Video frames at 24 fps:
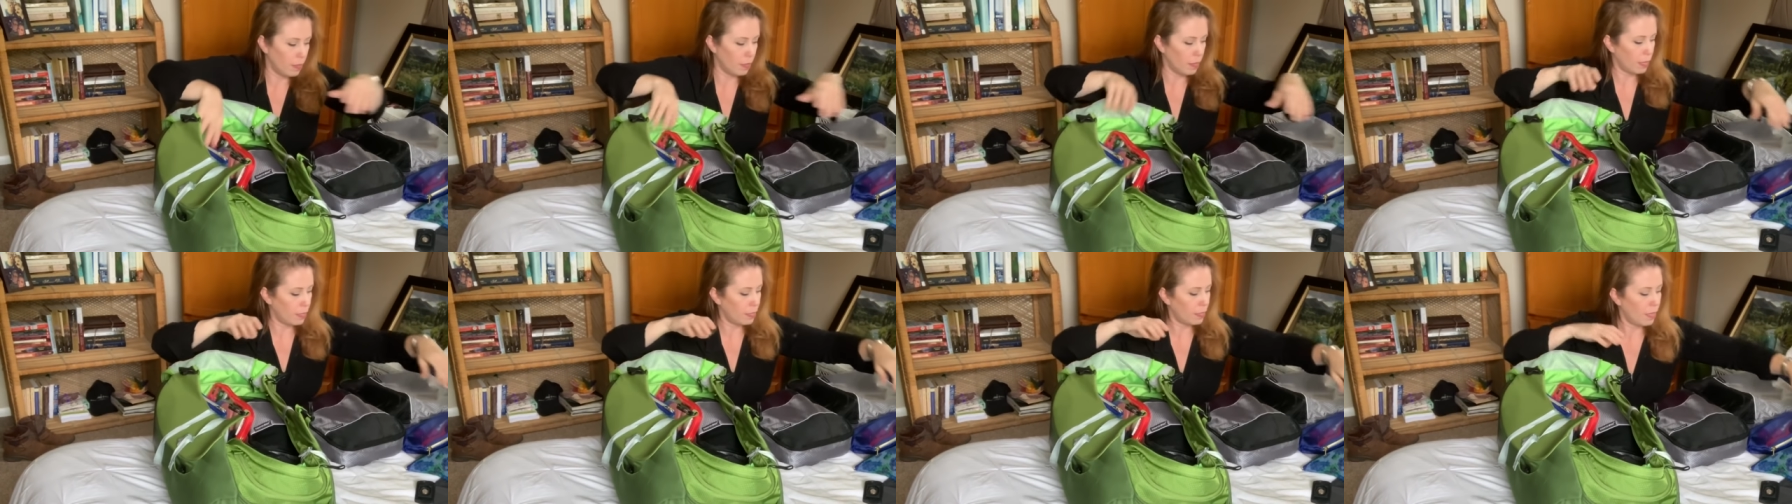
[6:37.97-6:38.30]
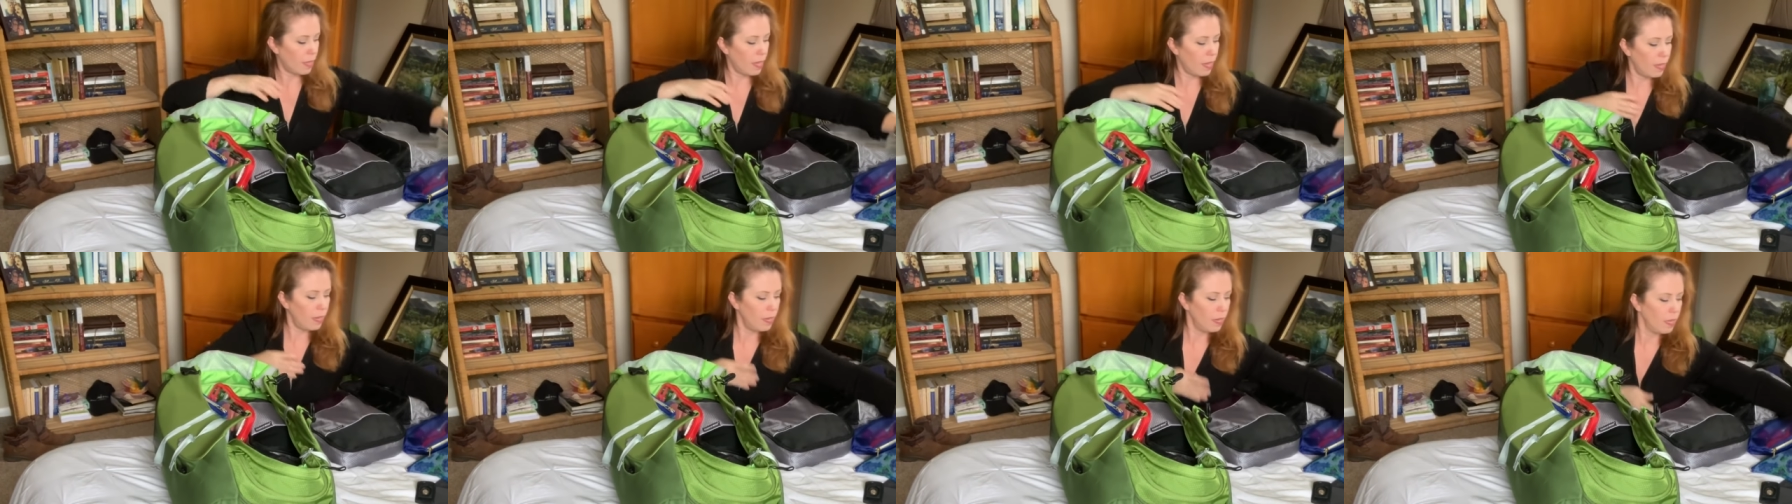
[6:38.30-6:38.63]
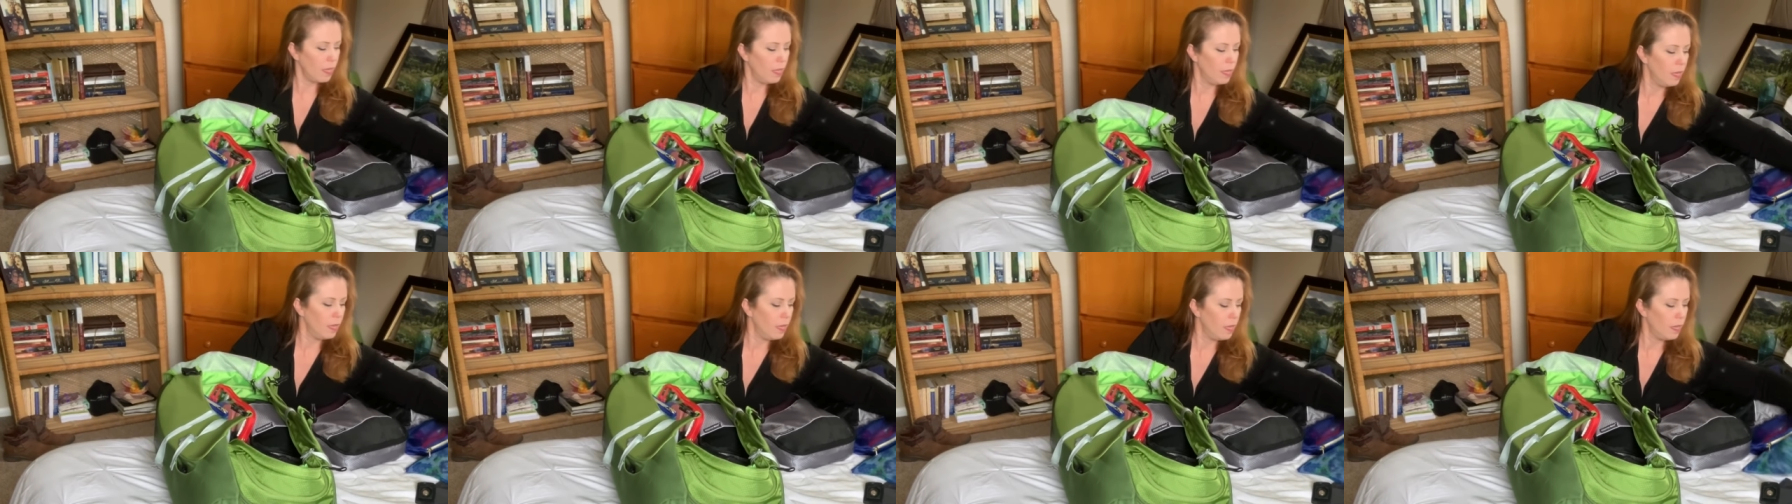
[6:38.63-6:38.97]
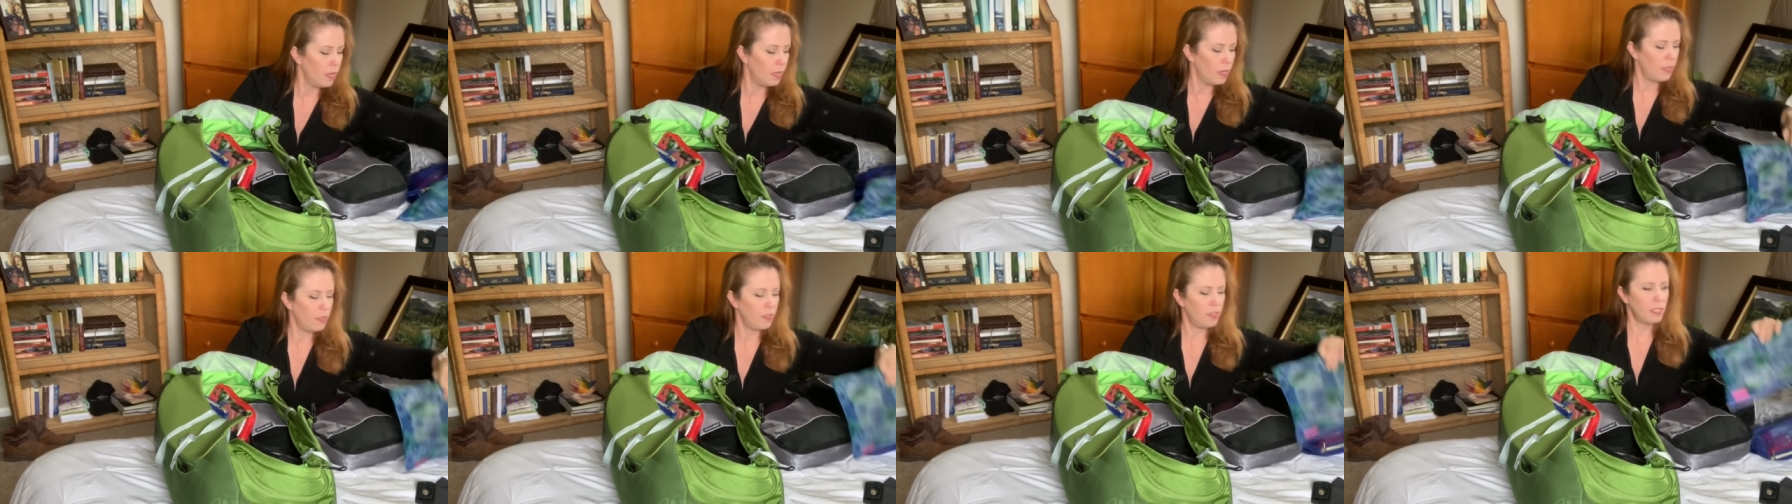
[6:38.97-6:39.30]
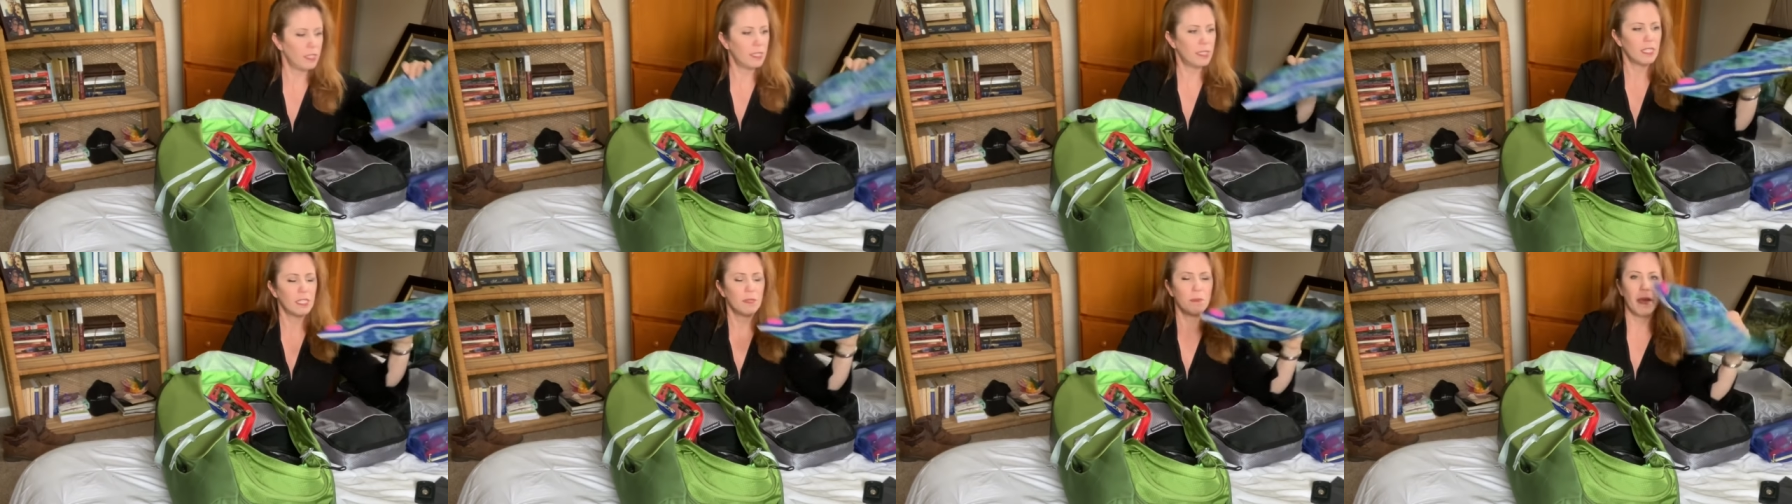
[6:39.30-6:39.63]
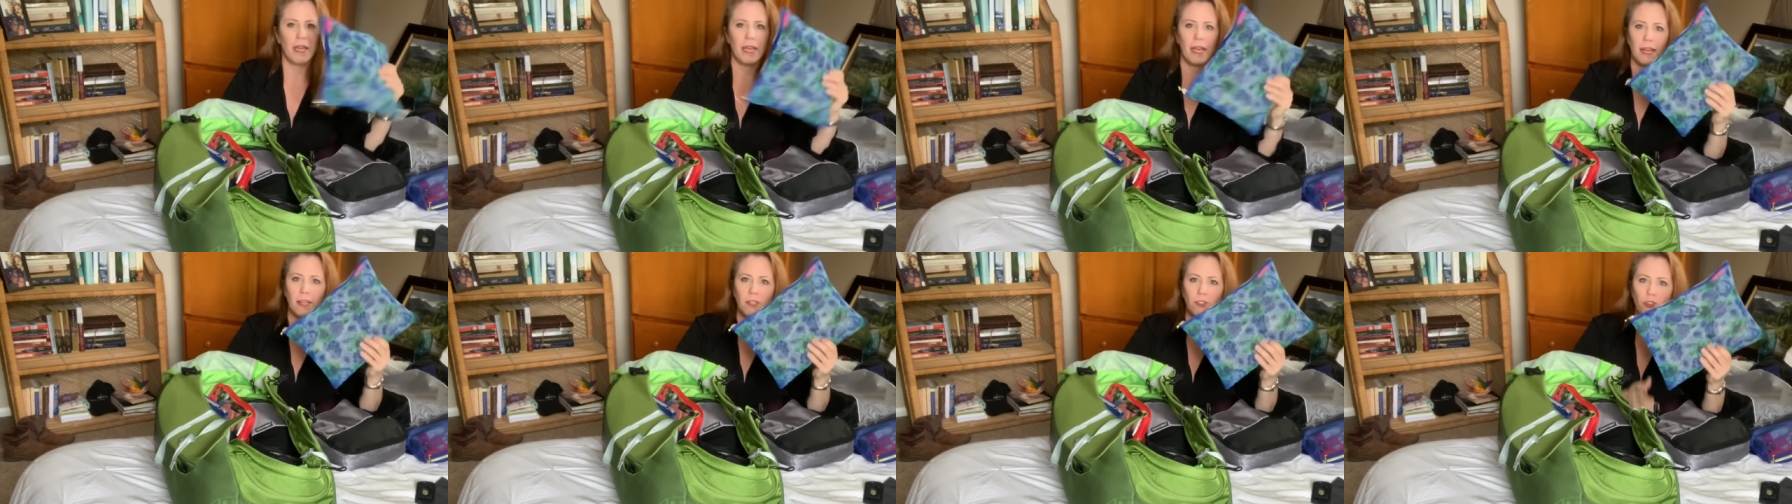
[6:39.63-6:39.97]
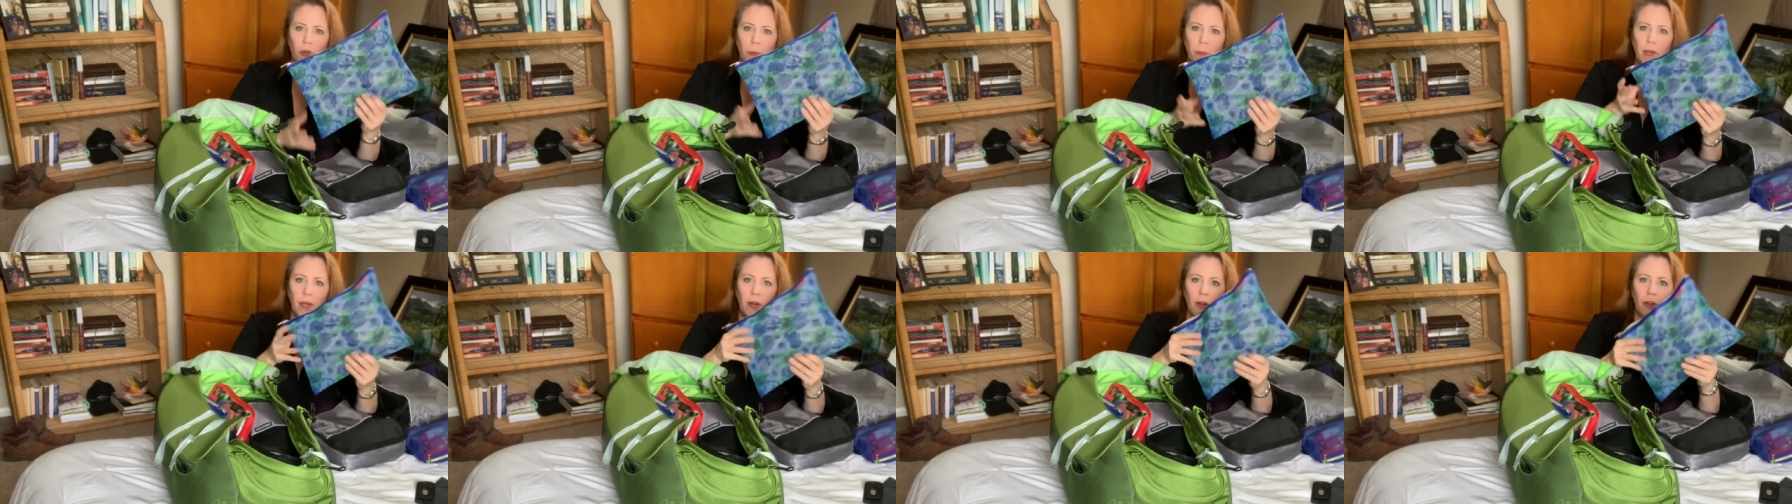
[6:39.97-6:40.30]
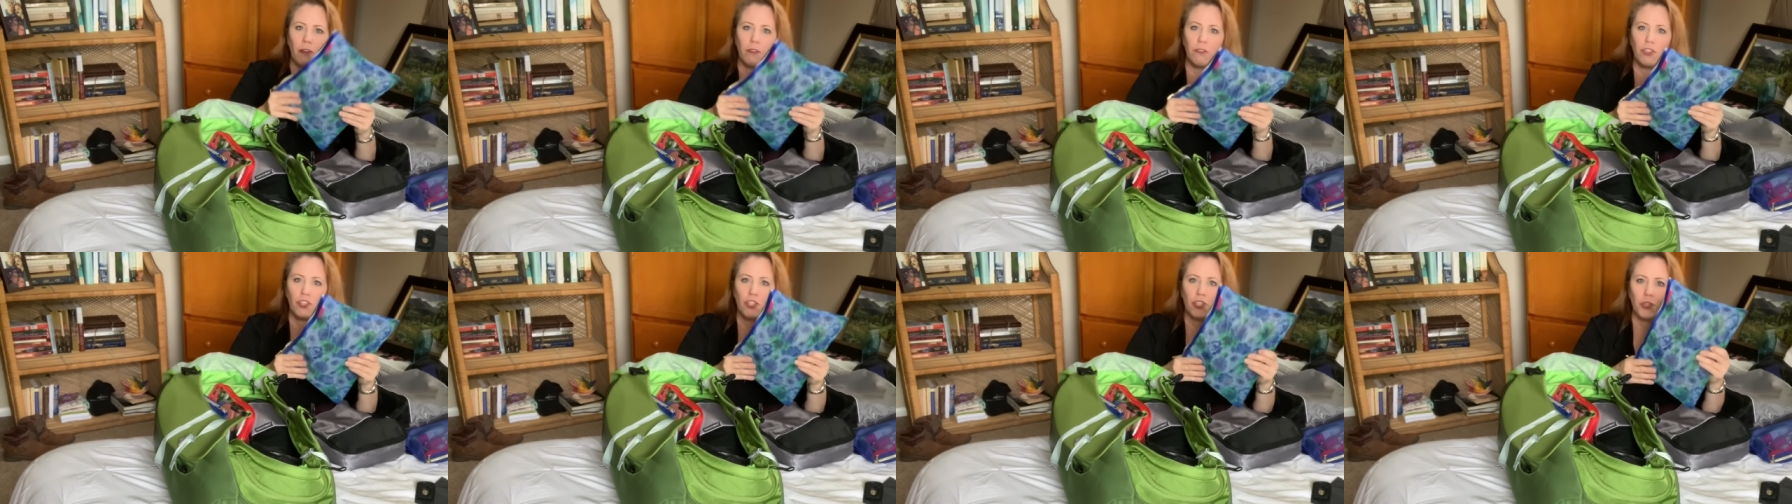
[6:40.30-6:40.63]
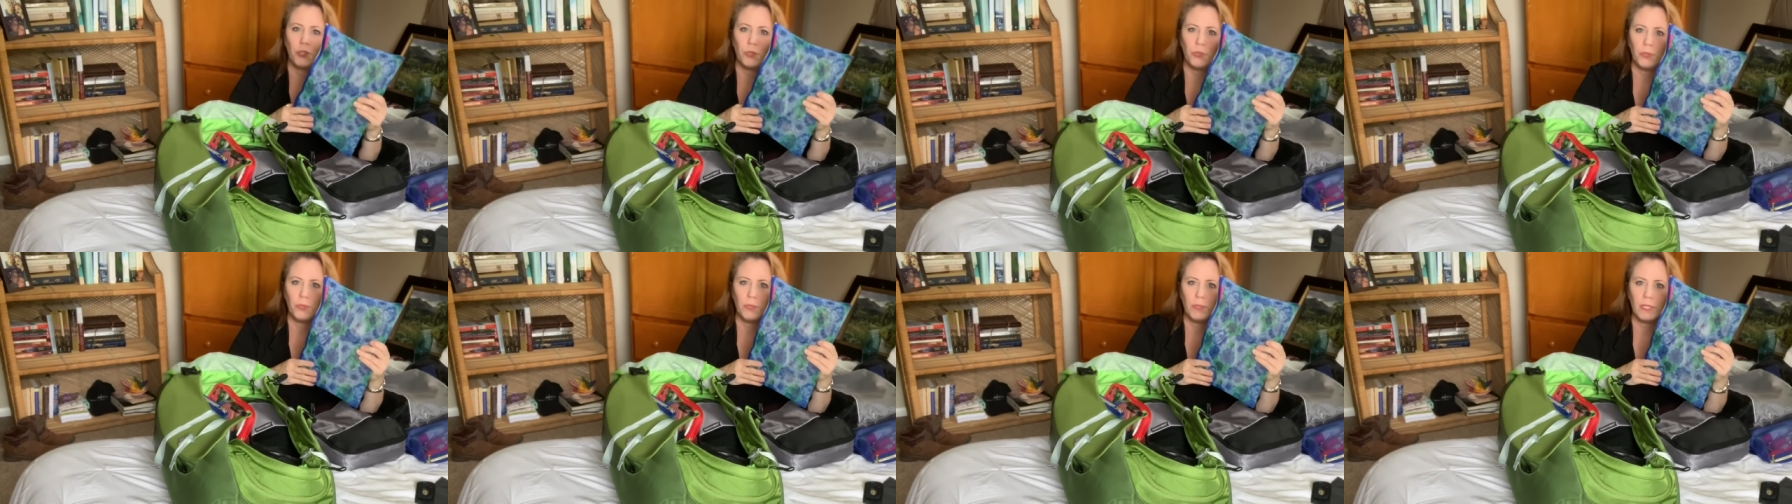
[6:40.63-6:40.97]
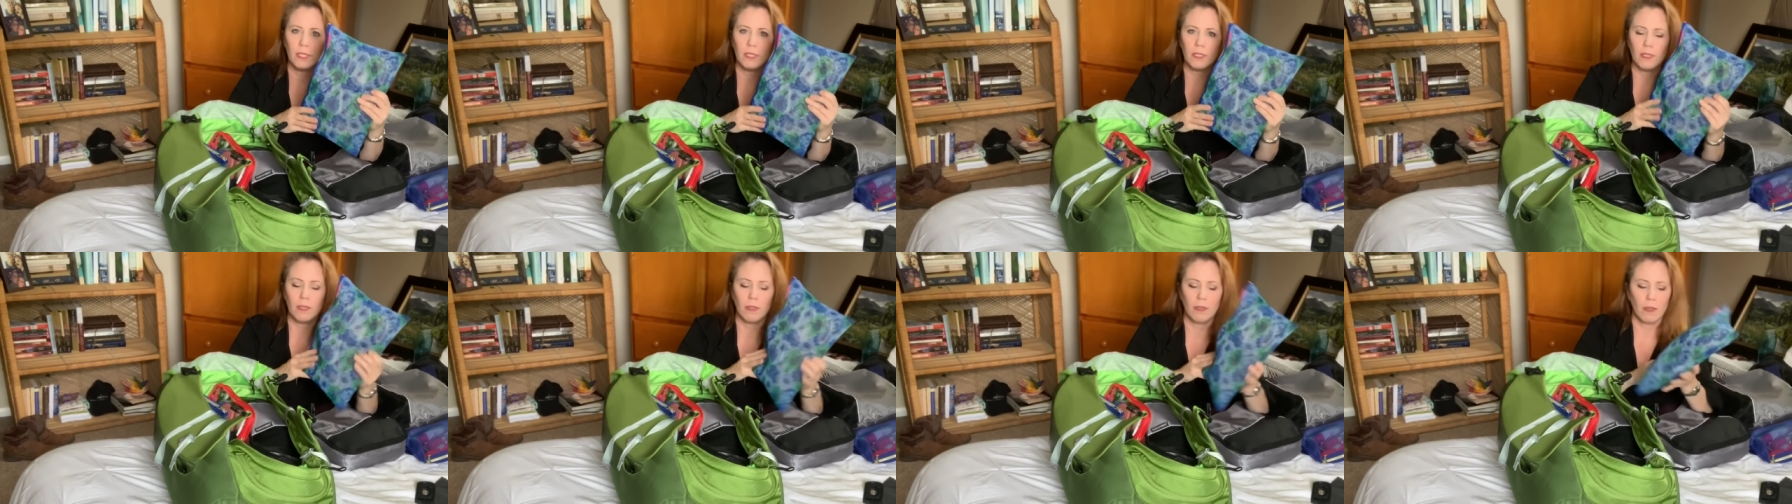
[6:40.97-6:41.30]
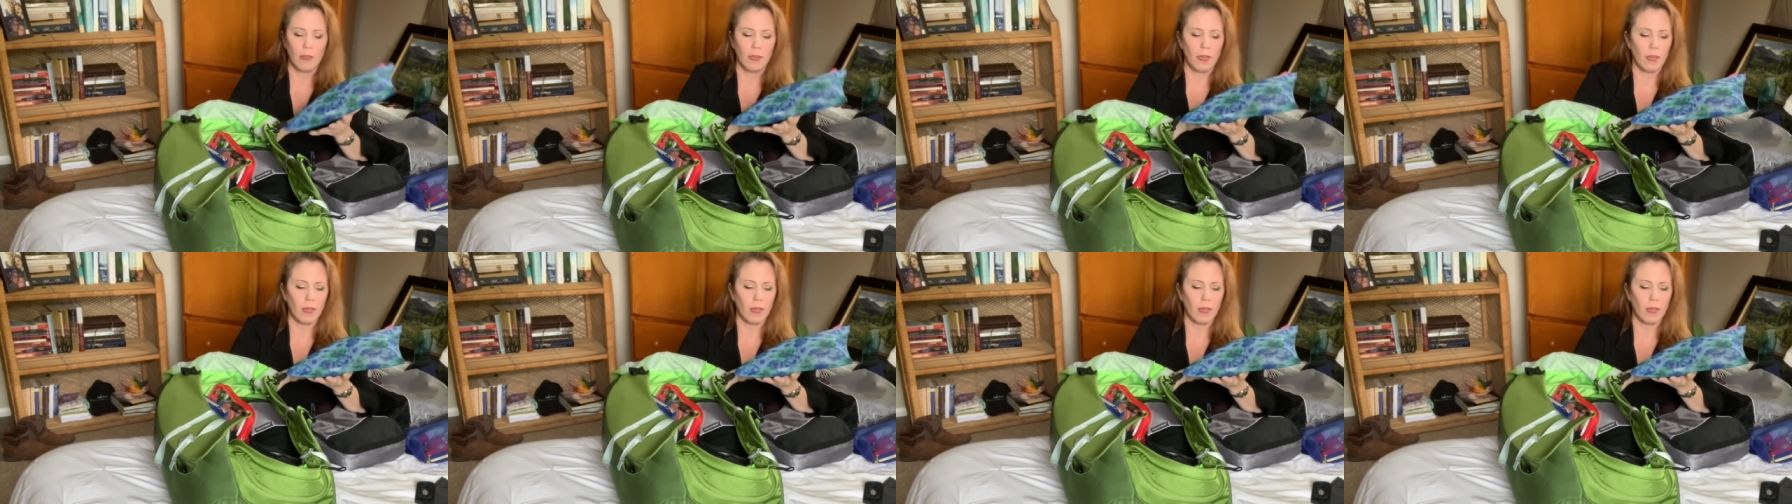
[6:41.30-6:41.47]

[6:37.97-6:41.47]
like that. This is my extra pair of shoes.